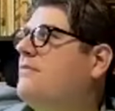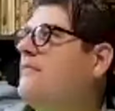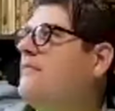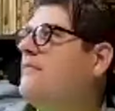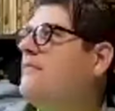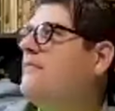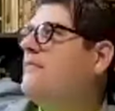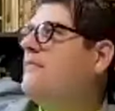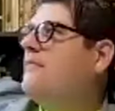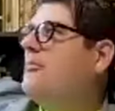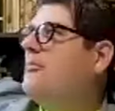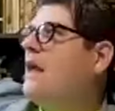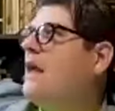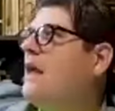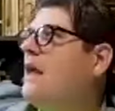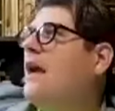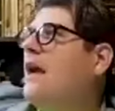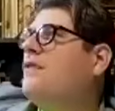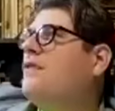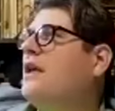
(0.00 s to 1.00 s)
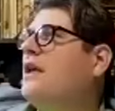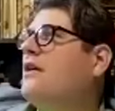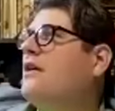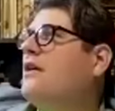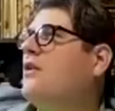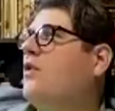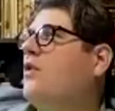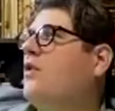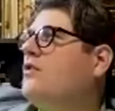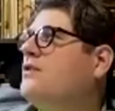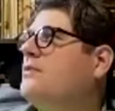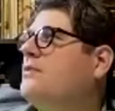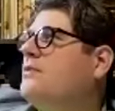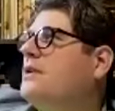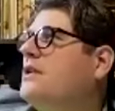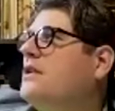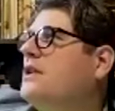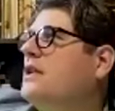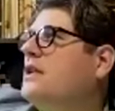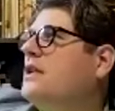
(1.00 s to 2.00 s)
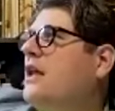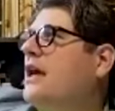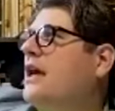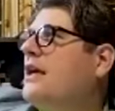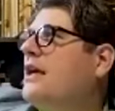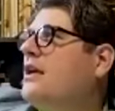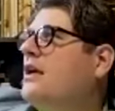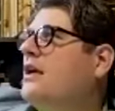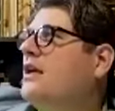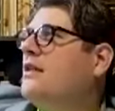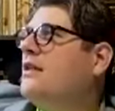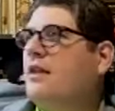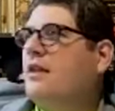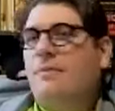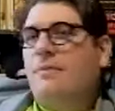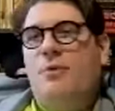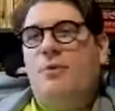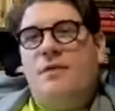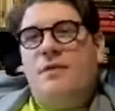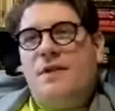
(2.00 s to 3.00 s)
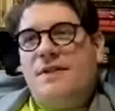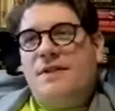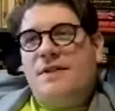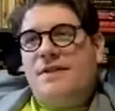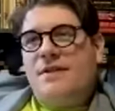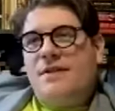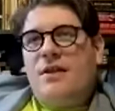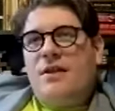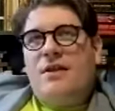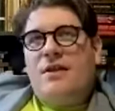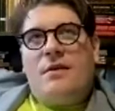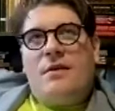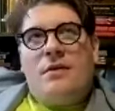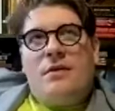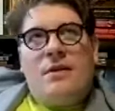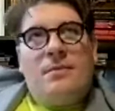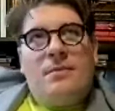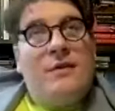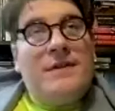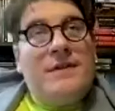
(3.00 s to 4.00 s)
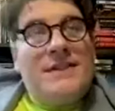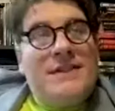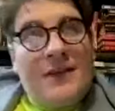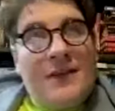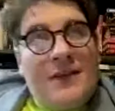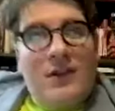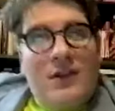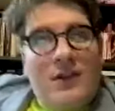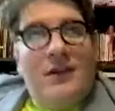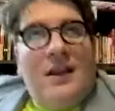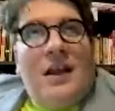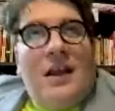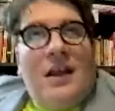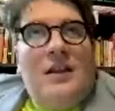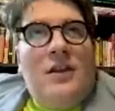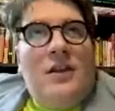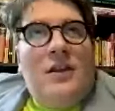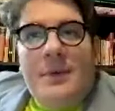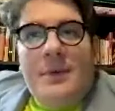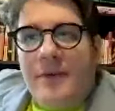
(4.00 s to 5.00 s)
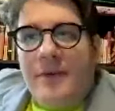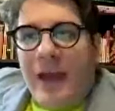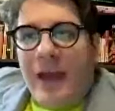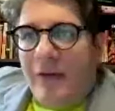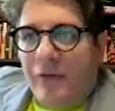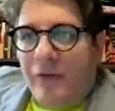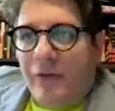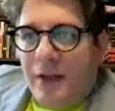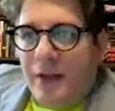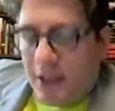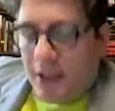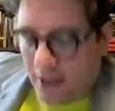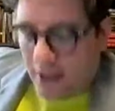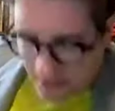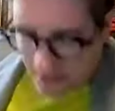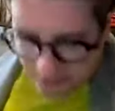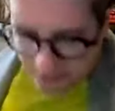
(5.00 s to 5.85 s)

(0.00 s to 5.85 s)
i think ultimately like the, the movies the, the the movies have a little bit of everything